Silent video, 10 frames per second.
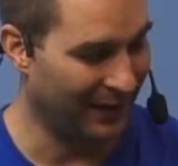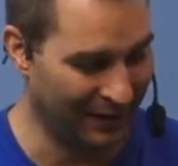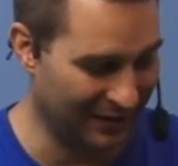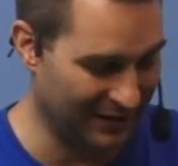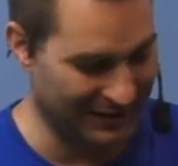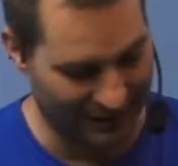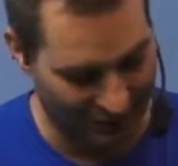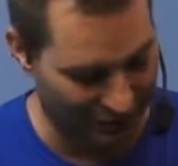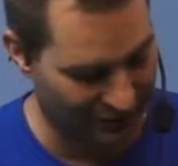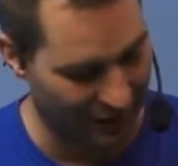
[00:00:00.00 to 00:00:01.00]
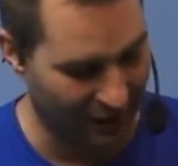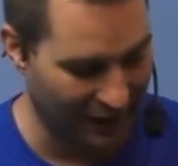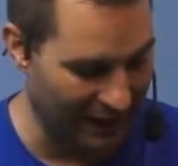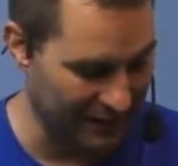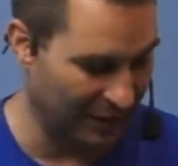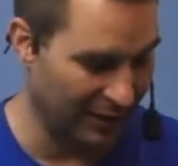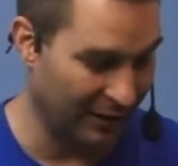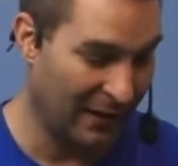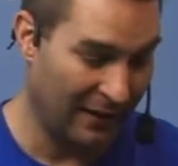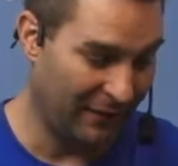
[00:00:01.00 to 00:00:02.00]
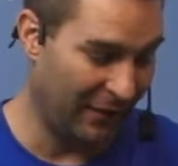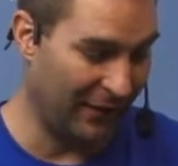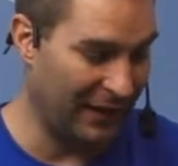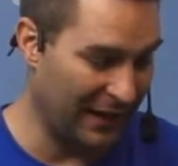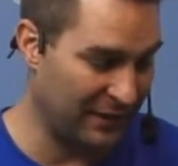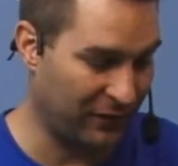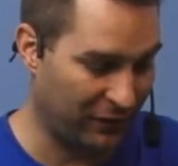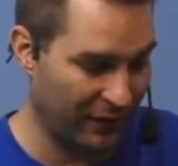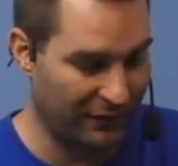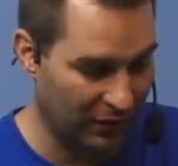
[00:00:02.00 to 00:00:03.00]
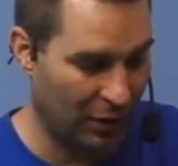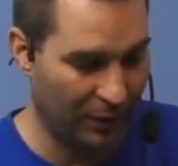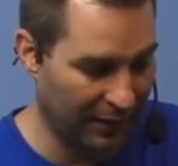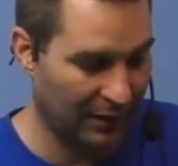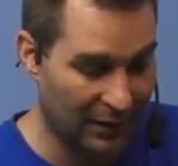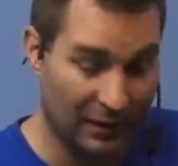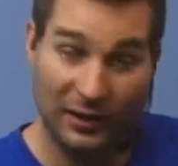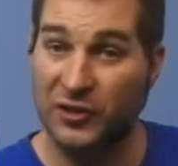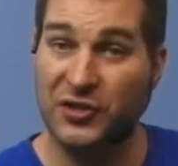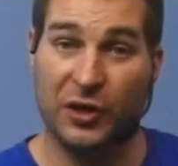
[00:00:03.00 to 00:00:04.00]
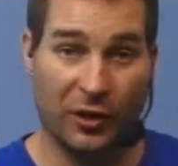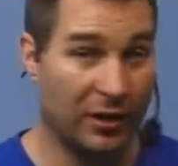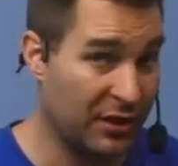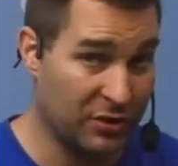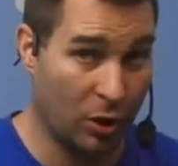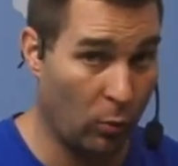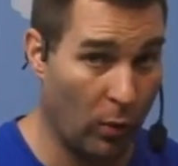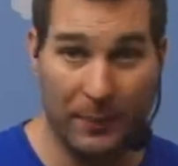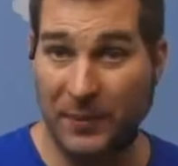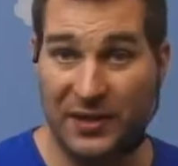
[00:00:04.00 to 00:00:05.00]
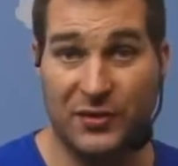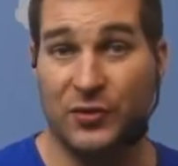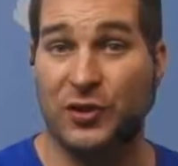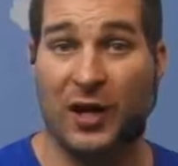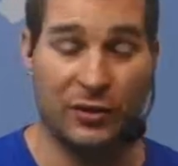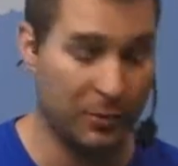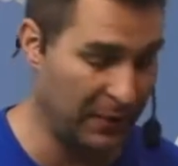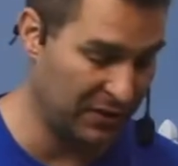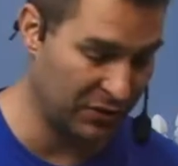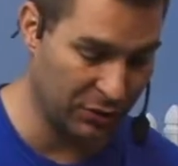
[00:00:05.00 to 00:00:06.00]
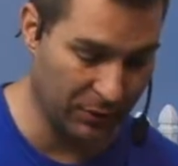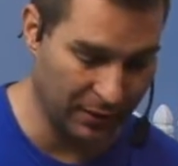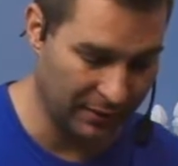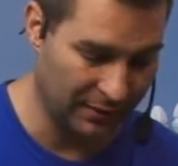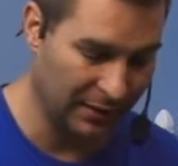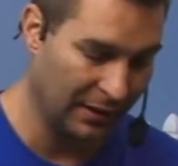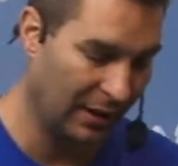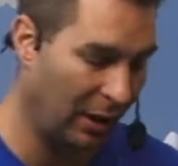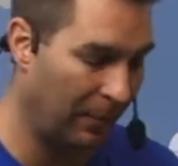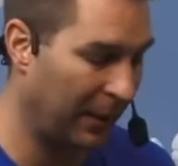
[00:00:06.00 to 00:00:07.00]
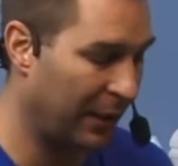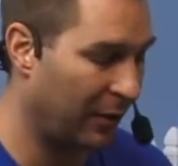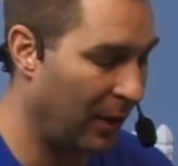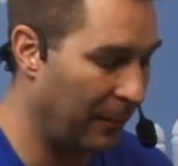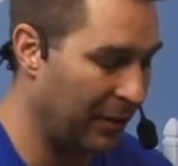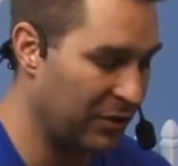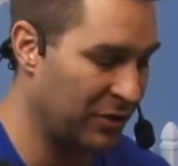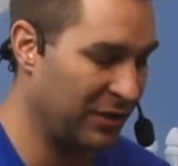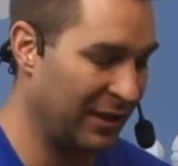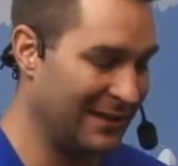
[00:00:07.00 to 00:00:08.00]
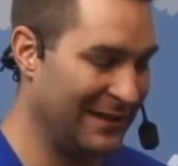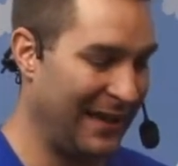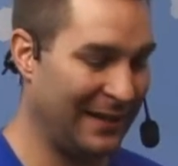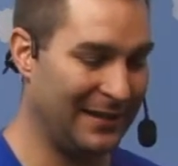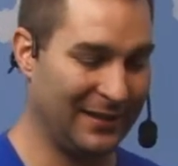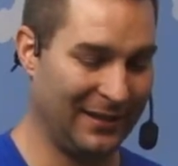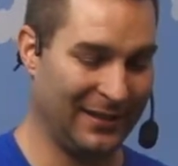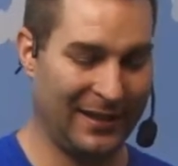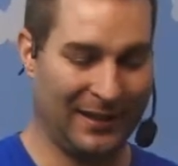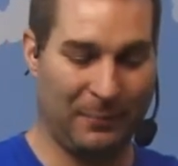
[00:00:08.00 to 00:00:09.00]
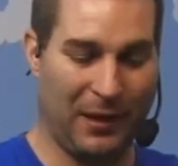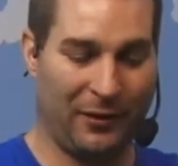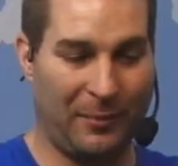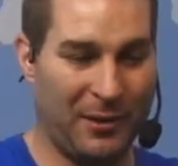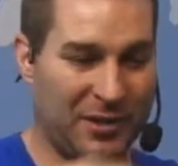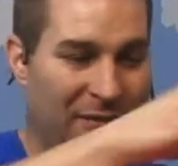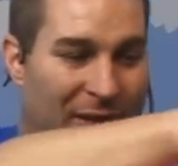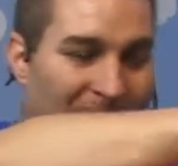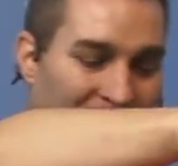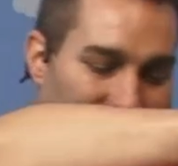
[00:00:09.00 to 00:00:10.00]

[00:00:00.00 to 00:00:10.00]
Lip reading: And you can see it looks very nice on her. Very nice, free-flowing little skirt. It's all one piece. There's not two pieces to it. I'll pick her up here so she can stand. You can get a better image of it.